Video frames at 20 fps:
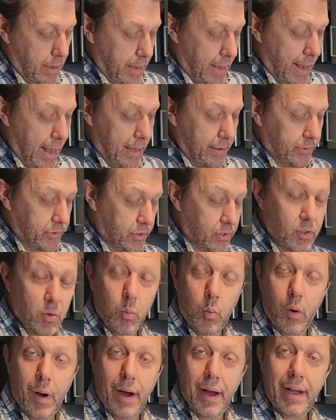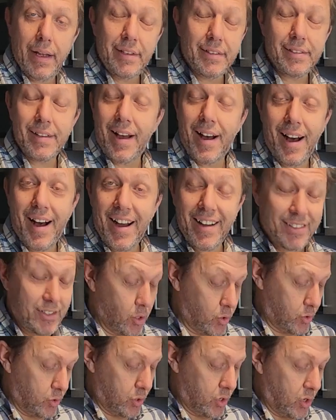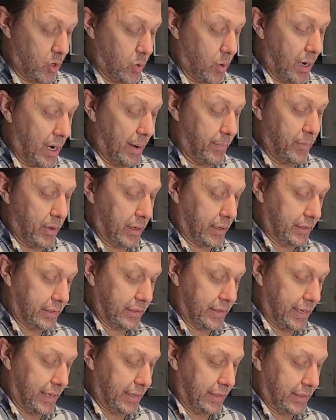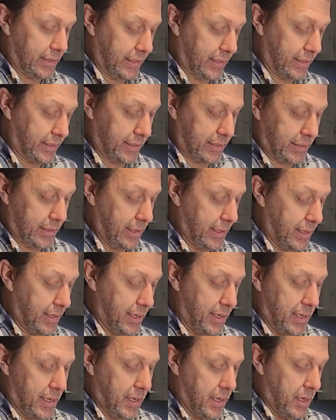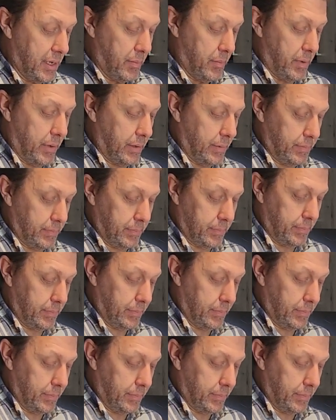as to the whys, I don't know. I'm not a scientist. But